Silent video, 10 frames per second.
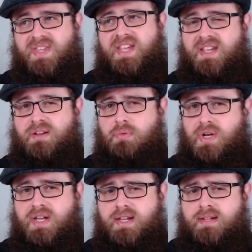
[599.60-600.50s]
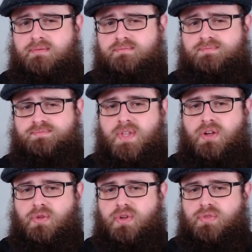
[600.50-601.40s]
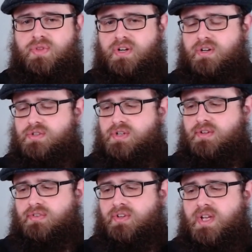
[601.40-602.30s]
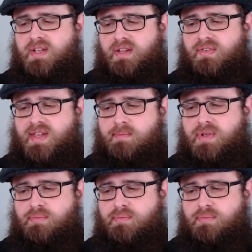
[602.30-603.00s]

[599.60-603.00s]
in a way. although the Cairdeas is that bit